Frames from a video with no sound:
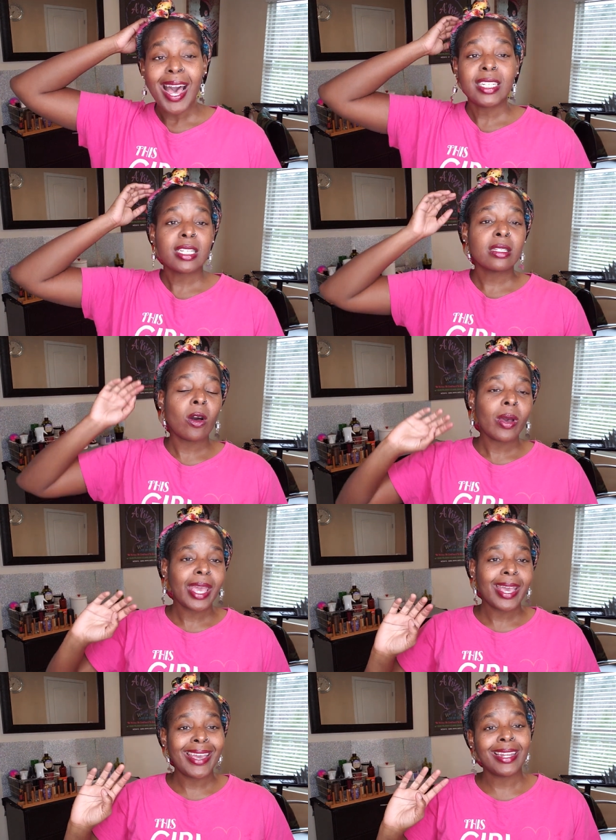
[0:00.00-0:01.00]
I just go
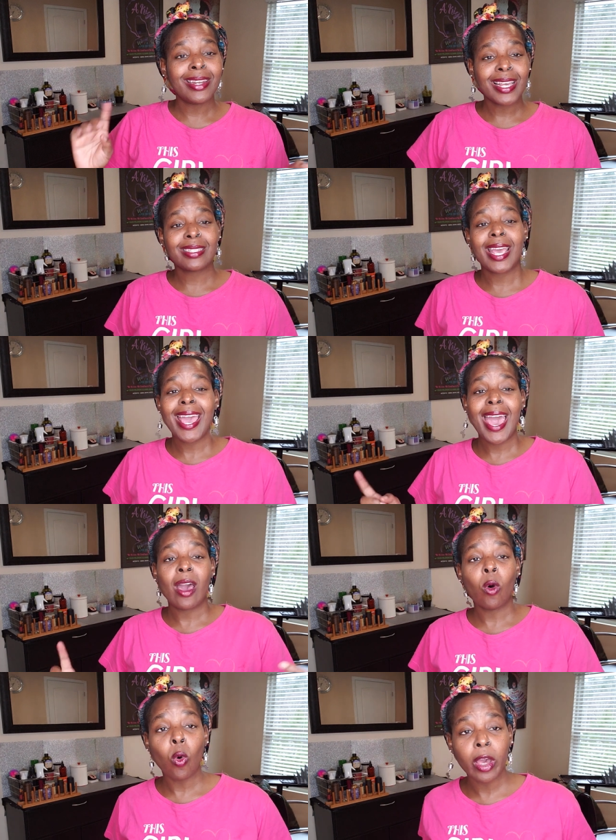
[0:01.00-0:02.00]
ahead and the next day
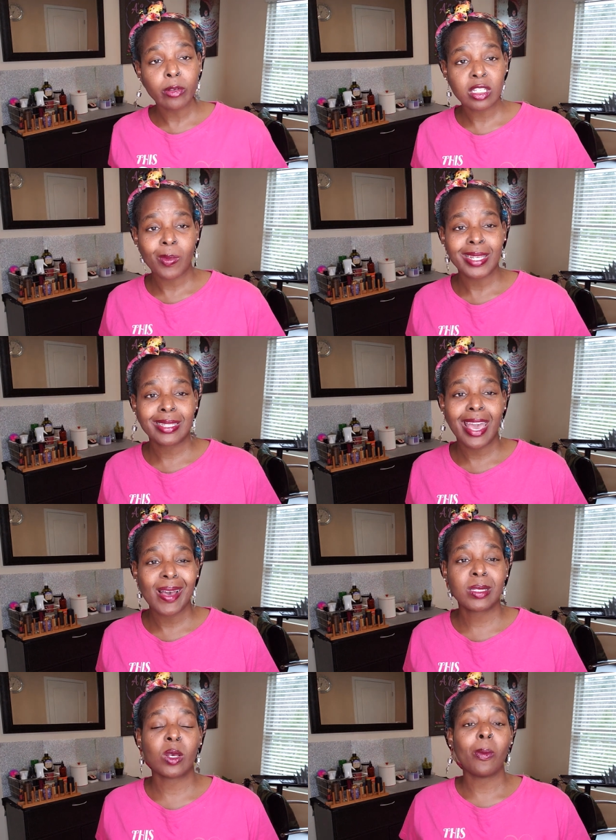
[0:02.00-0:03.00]
add oil to my
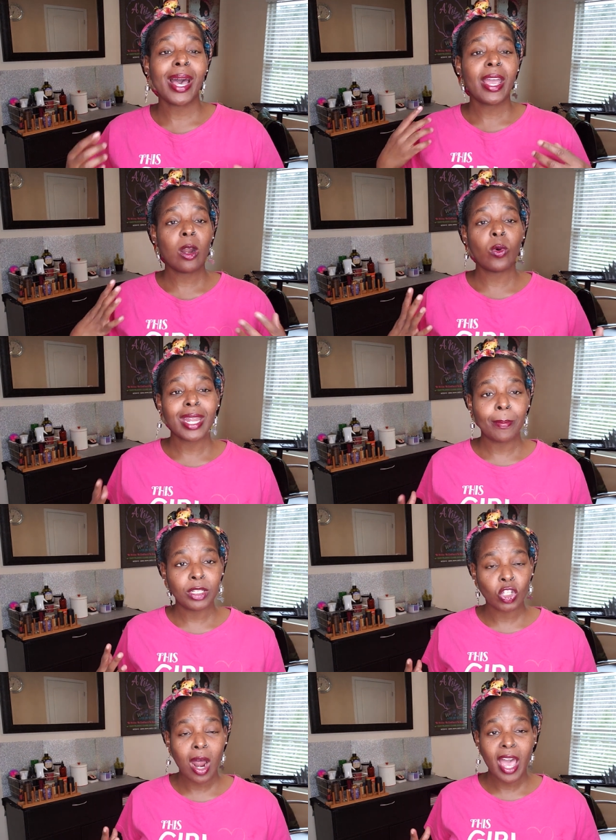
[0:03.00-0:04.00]
scalp so my hair will not
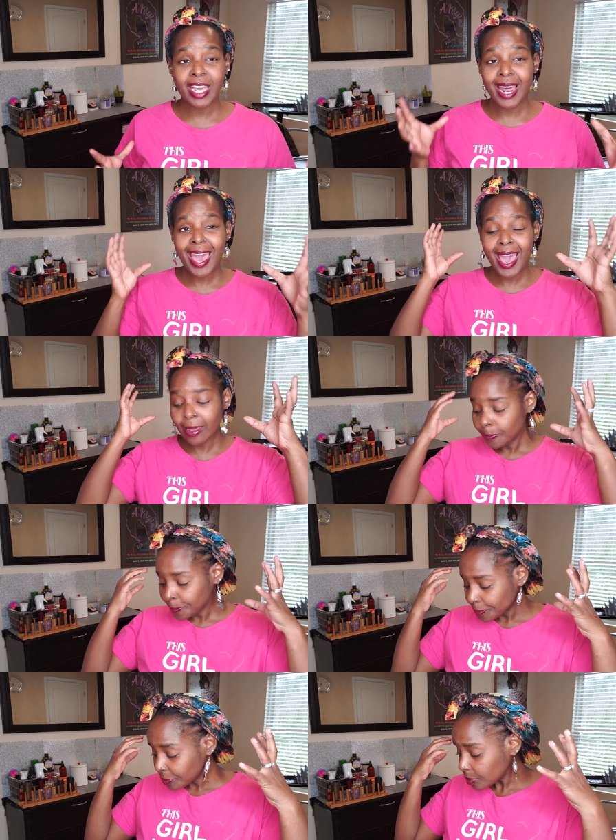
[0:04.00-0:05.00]
be dry, and I add
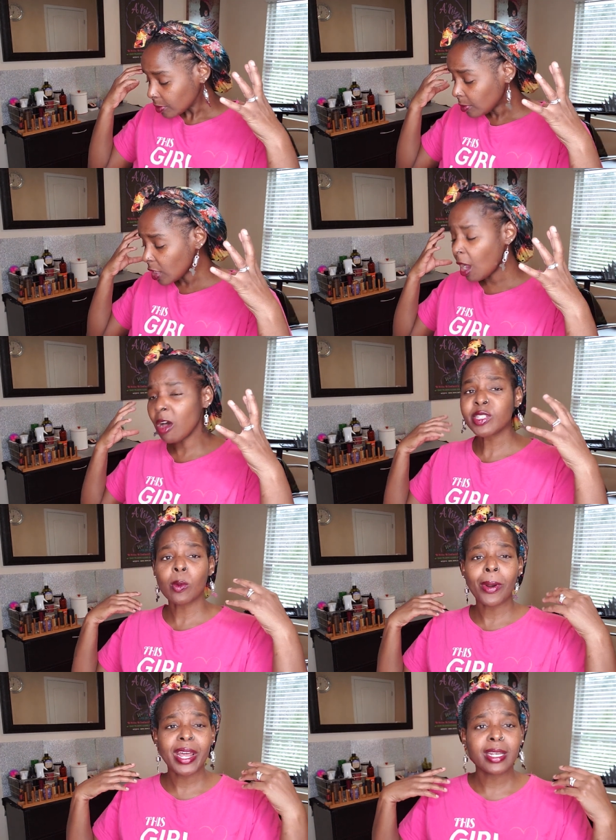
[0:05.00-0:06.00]

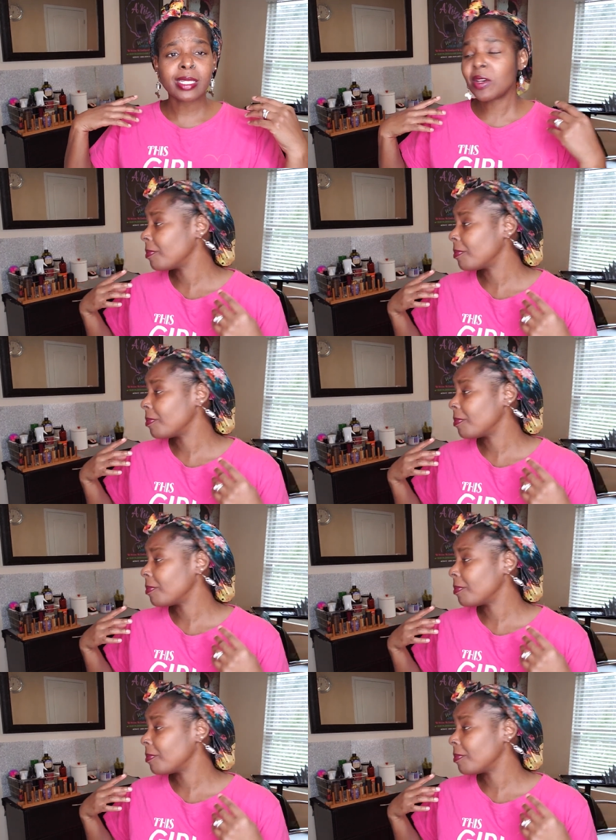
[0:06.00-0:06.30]
also product to